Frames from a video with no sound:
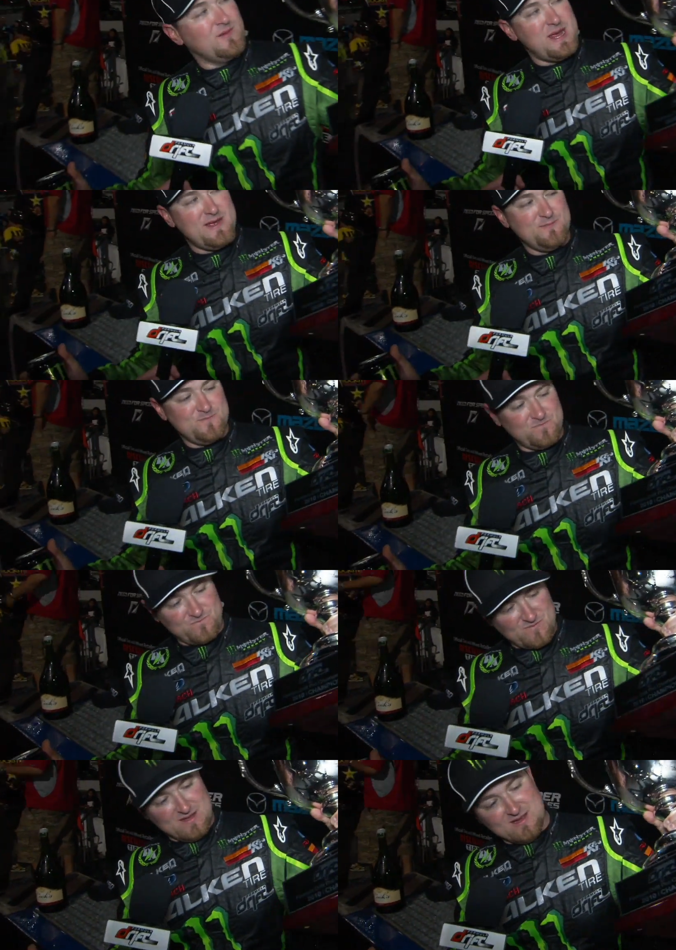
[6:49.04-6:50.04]
and won the
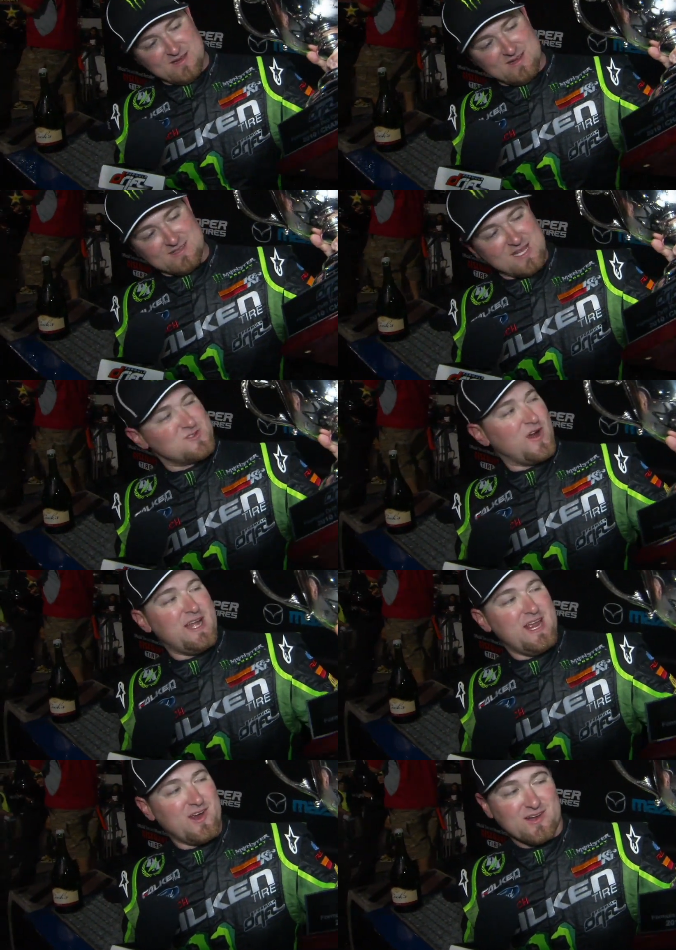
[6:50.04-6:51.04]
championship, like,
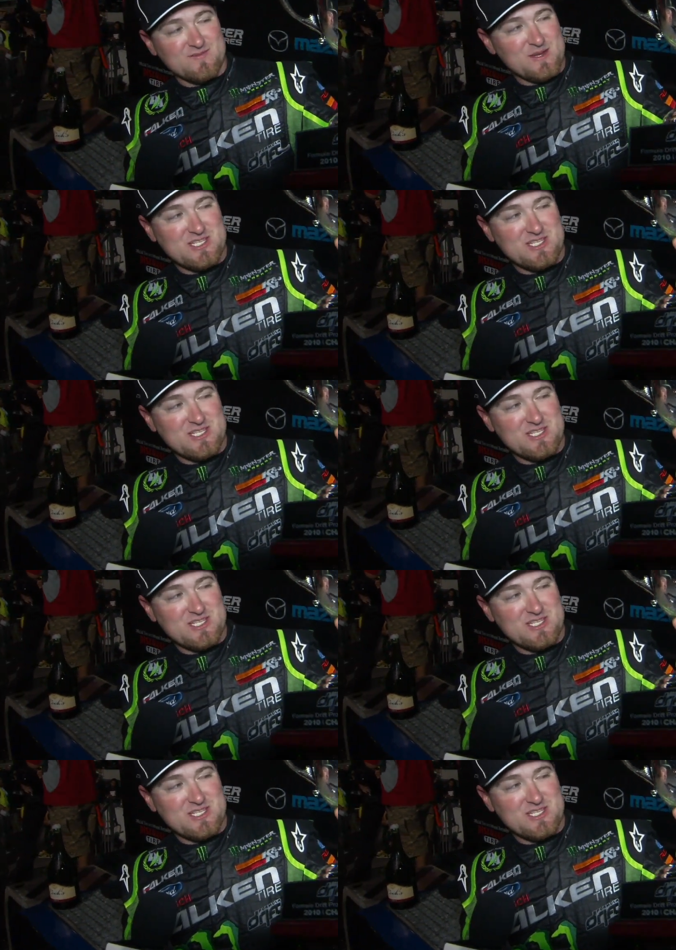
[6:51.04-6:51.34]
he's back,